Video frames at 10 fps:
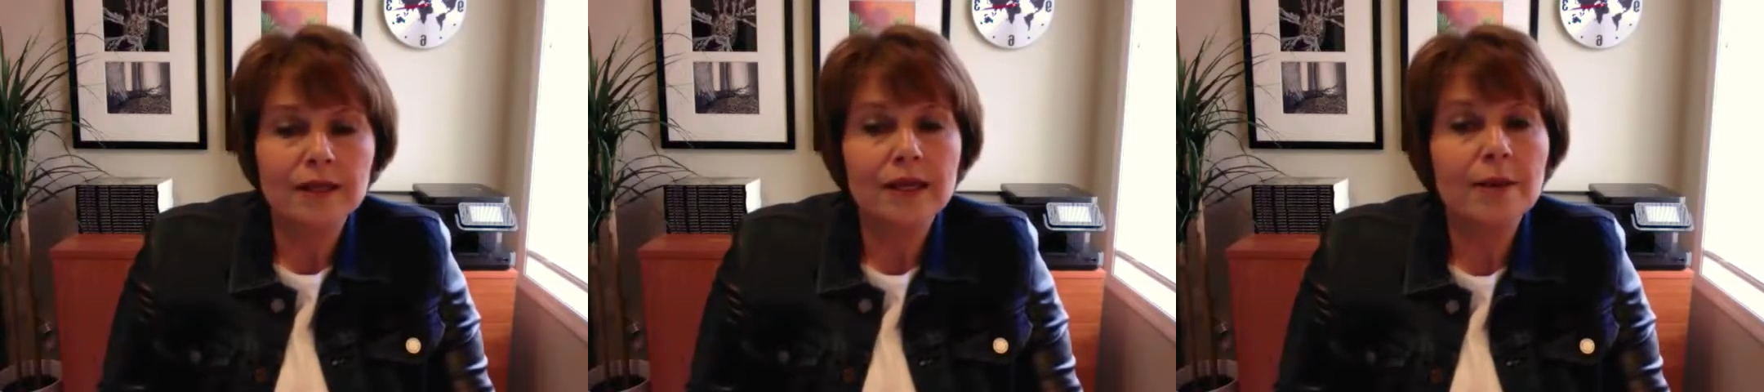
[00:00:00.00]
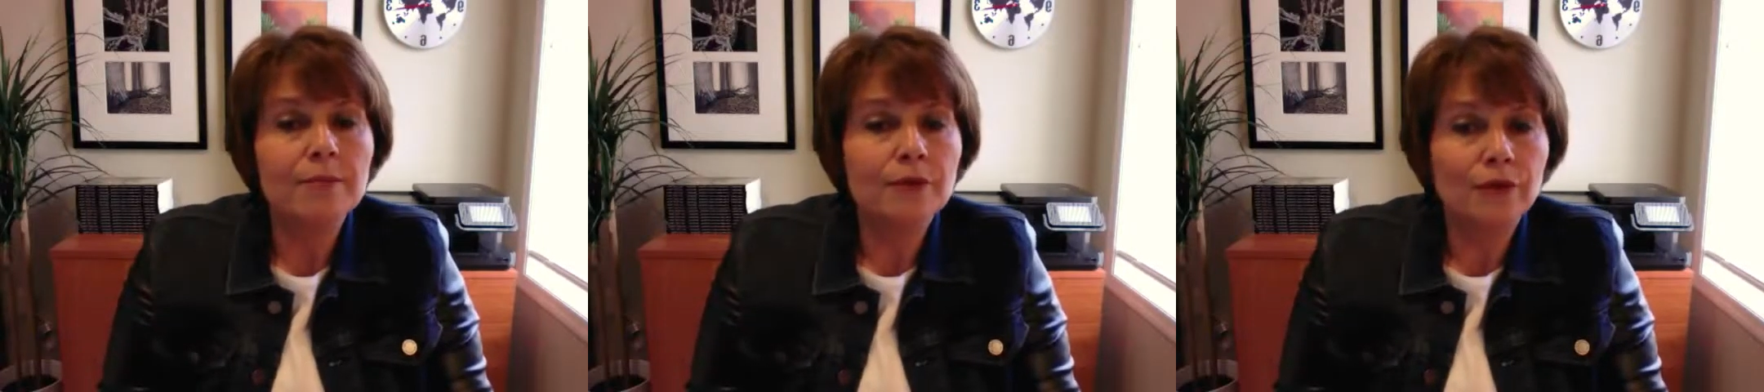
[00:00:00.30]

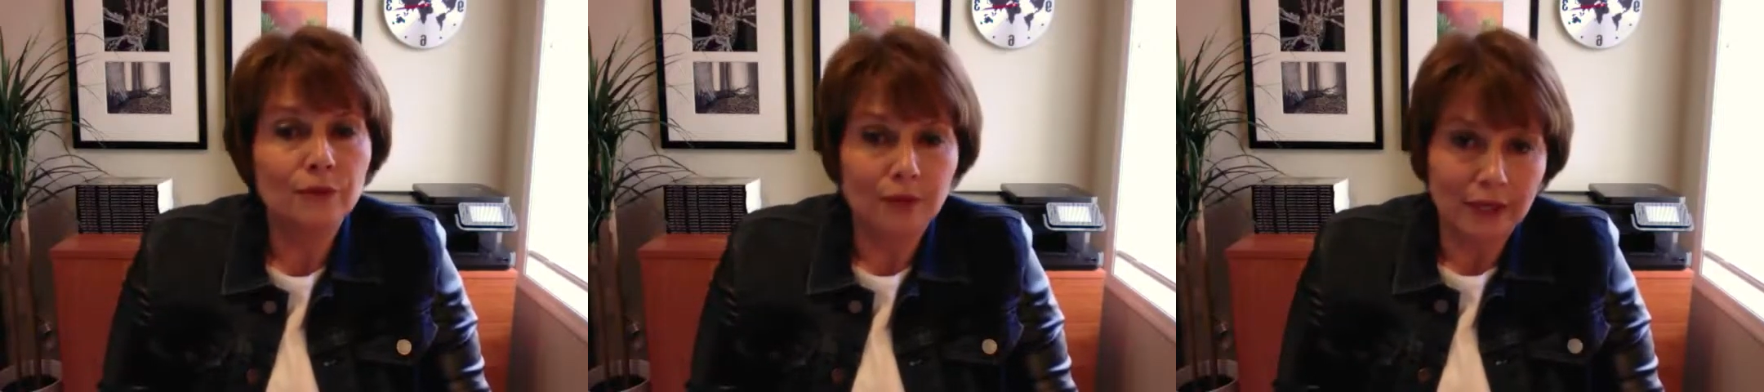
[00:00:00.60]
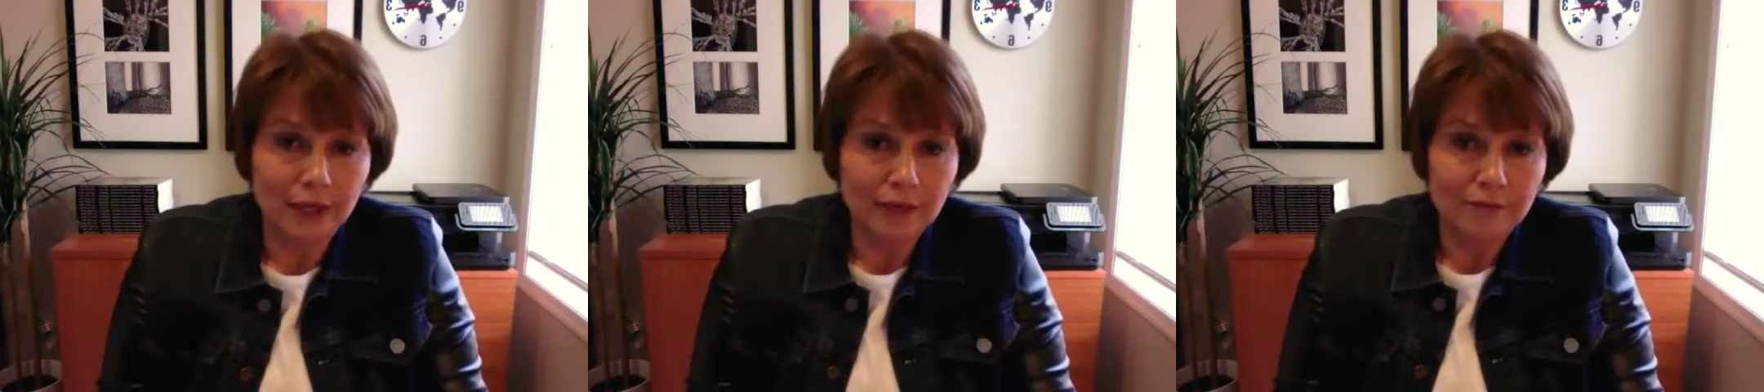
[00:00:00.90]
Number
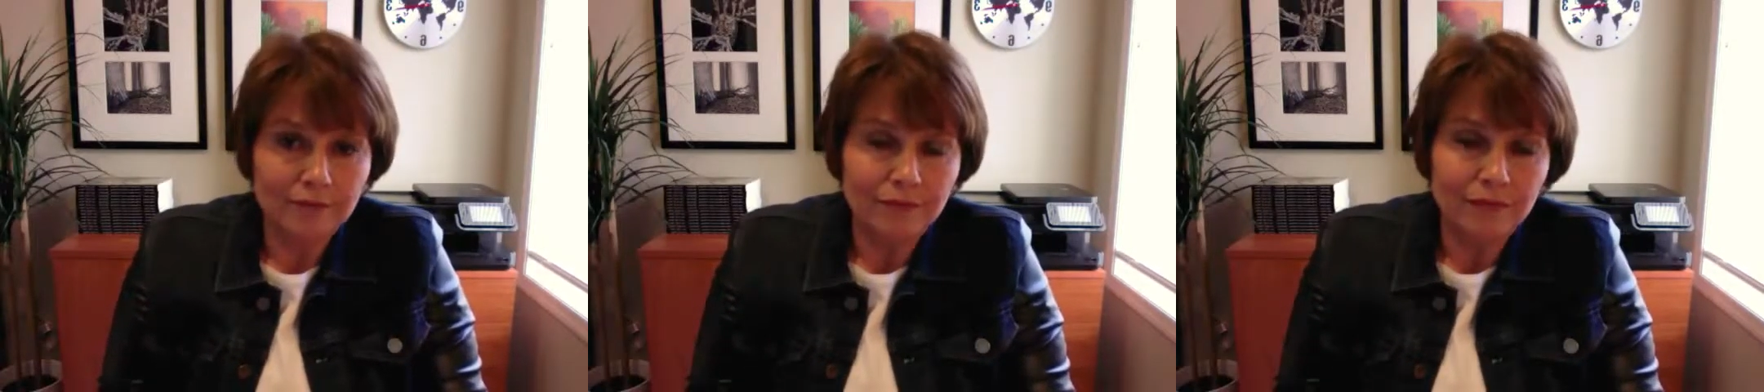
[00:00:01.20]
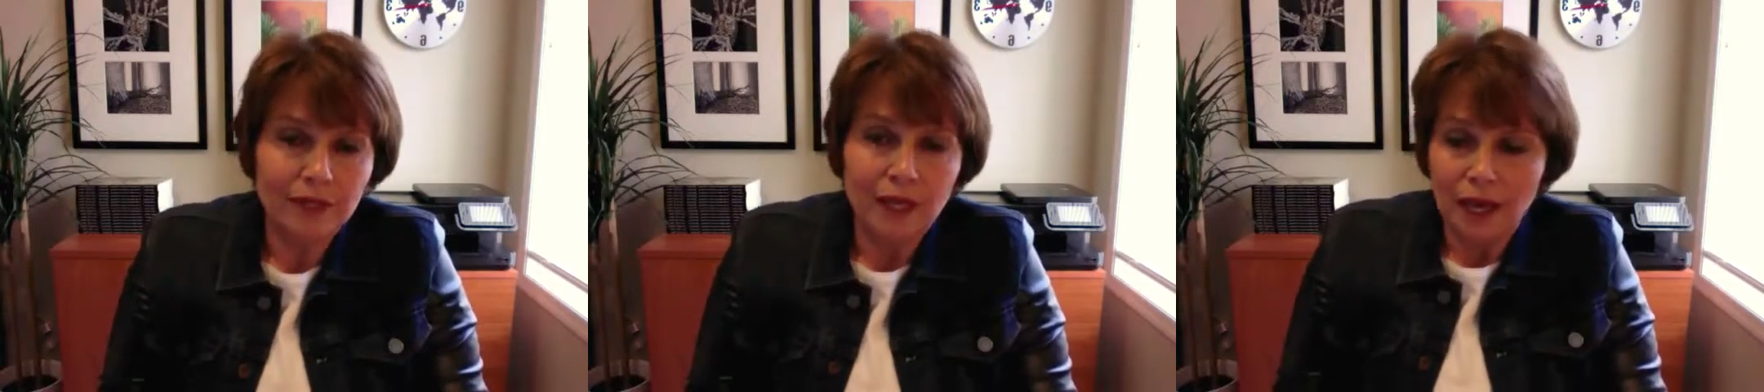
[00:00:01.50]
three,
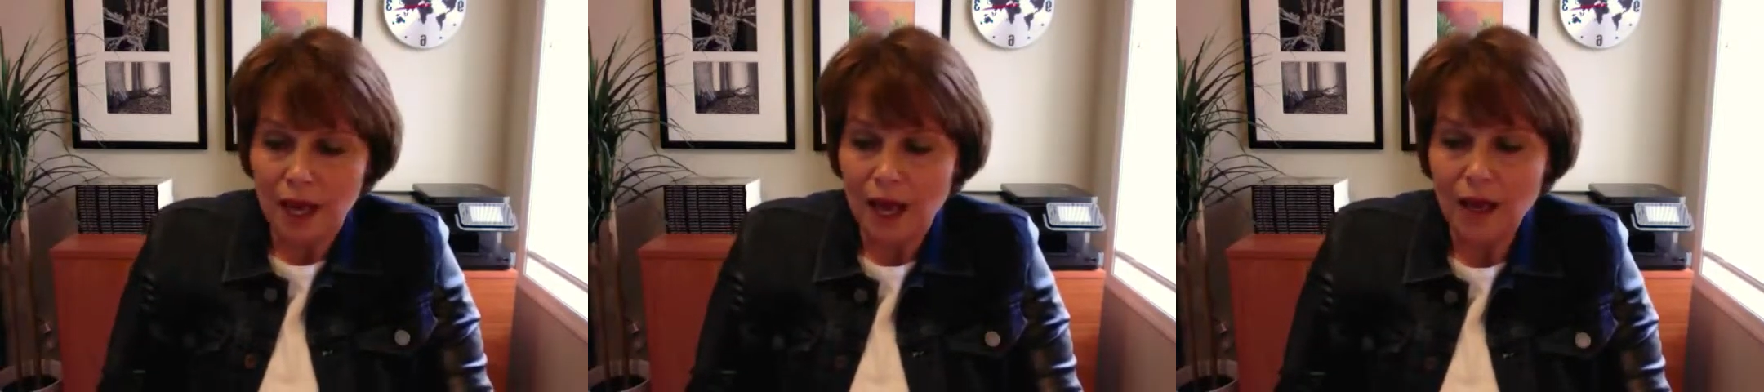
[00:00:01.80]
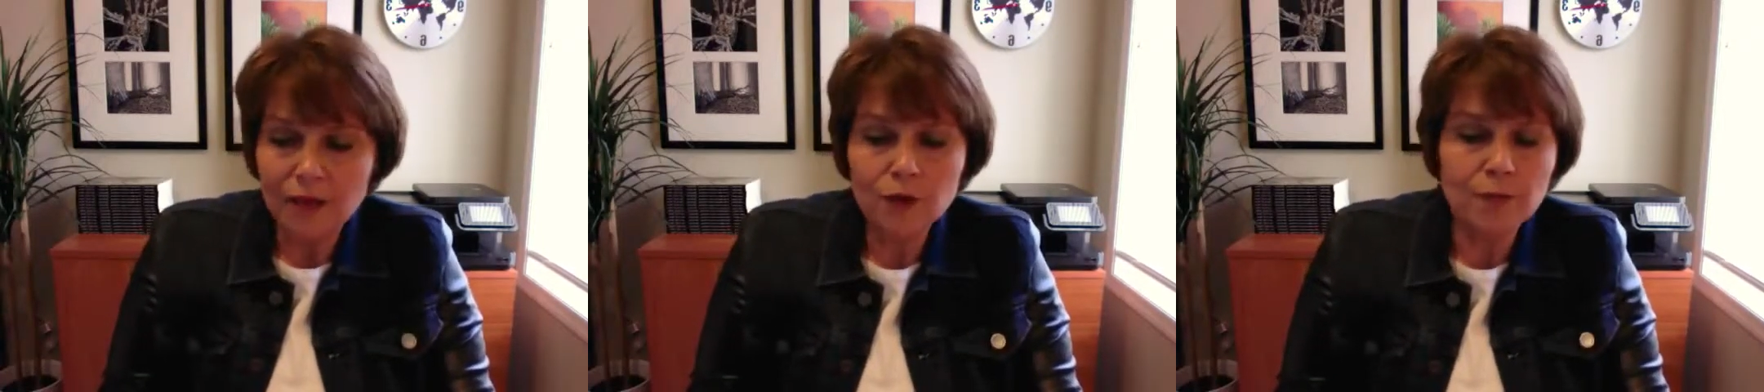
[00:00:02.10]
other